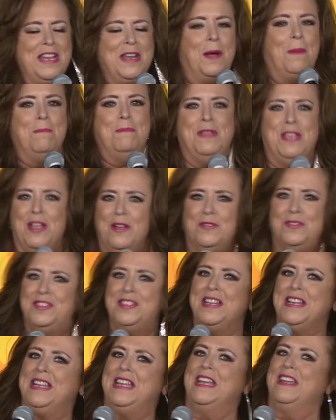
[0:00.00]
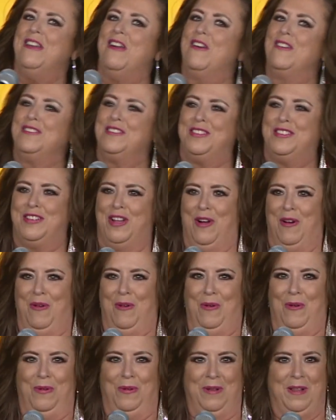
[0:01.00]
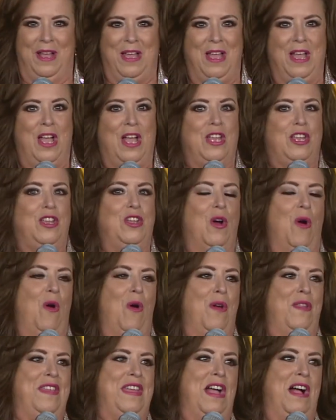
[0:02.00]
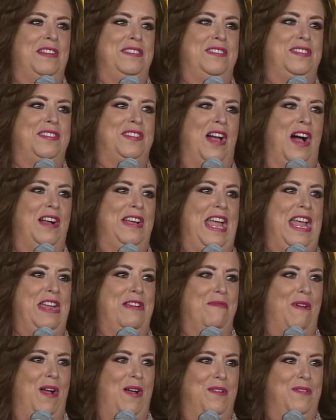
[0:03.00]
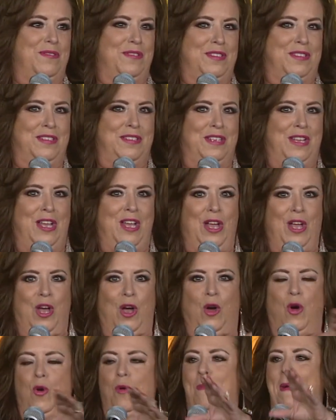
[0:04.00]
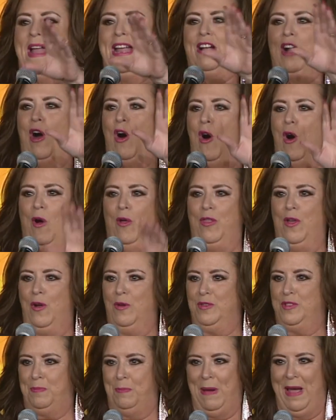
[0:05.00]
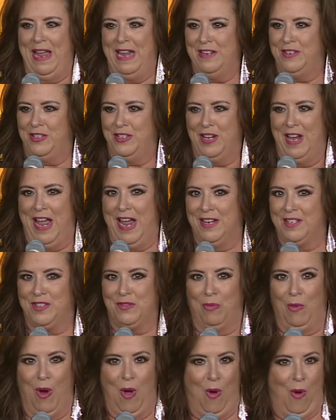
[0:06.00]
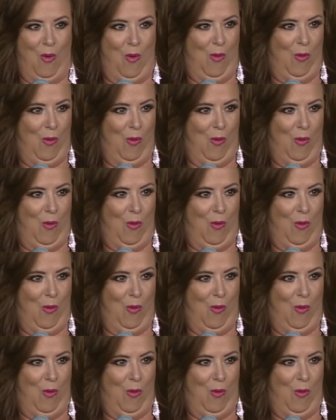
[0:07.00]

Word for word: and a music in our soul, you're the unsung heroes who make all those paychecks roll.